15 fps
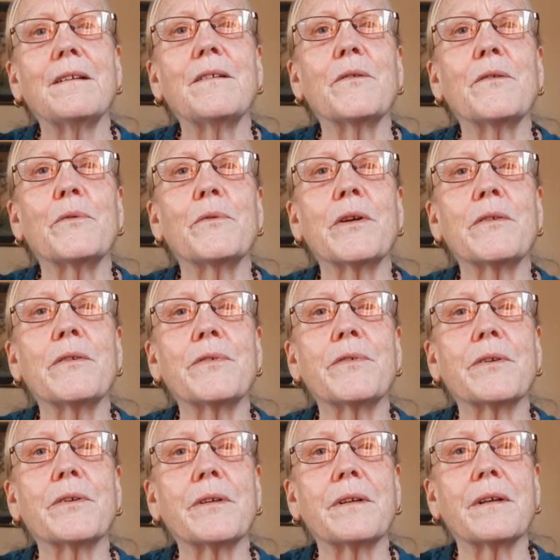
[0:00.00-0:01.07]
to the
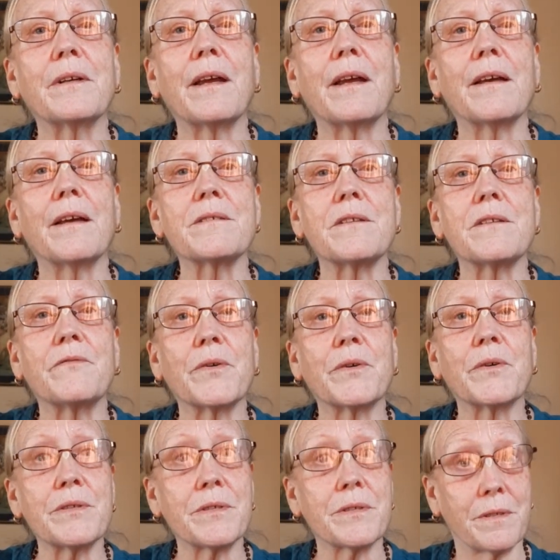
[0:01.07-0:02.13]
river as the
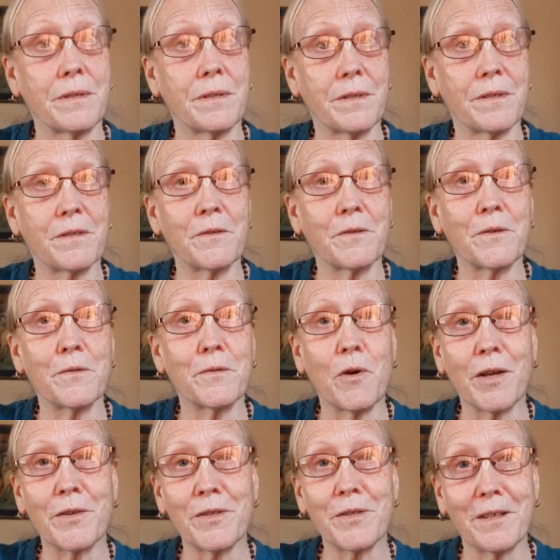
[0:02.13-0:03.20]
devotees stood
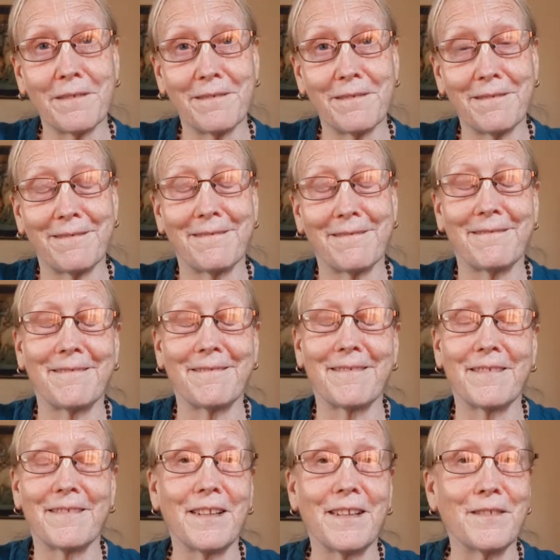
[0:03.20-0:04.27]
watching
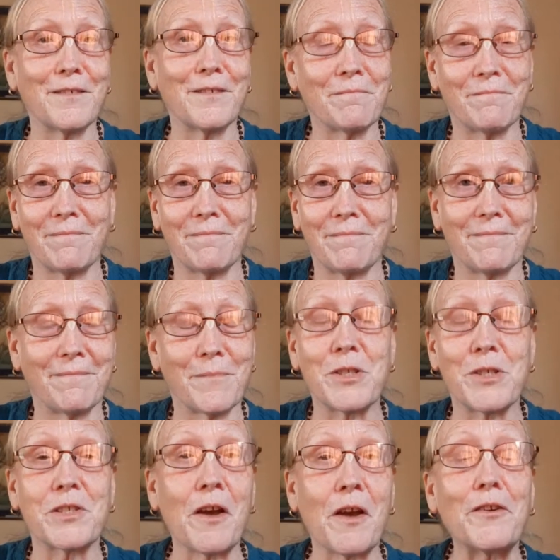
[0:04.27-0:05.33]
and
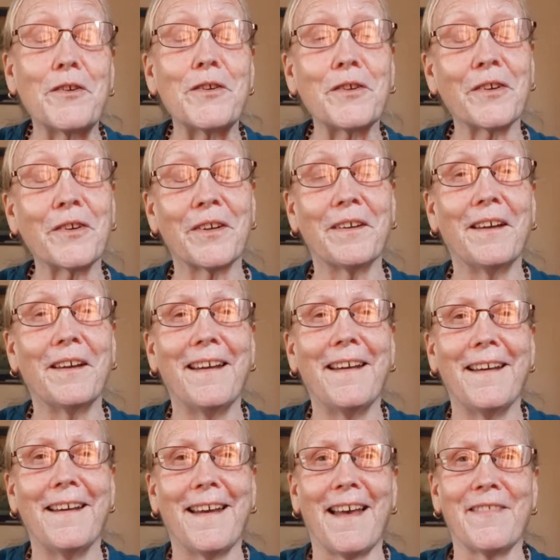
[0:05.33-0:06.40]
stunned.
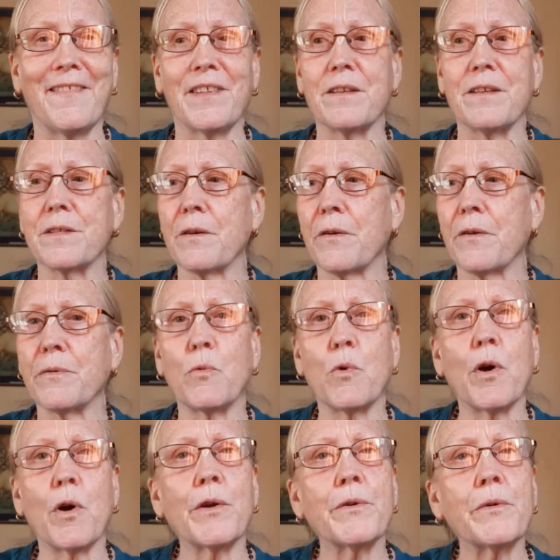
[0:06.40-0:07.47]
And they saw the
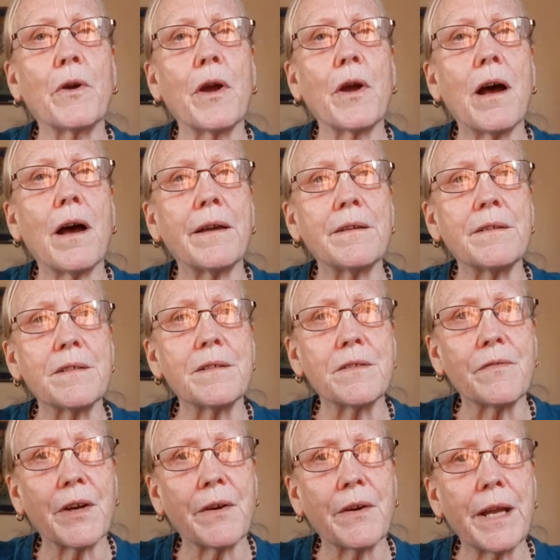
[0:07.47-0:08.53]
water rise
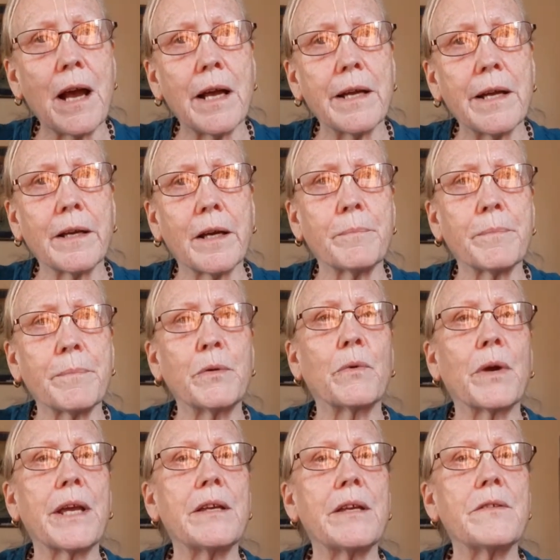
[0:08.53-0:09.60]
very high up and
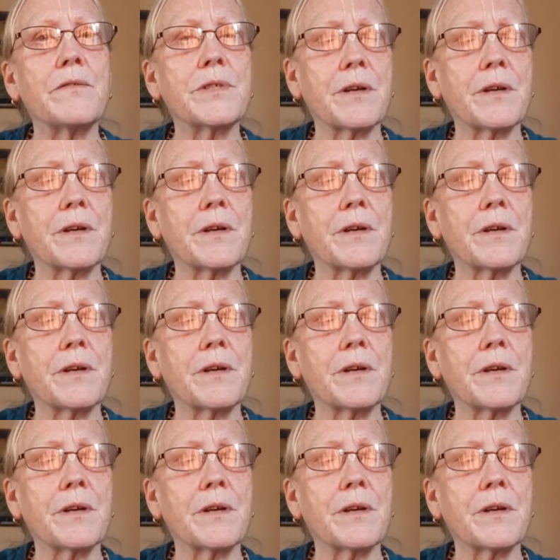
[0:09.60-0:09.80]
waves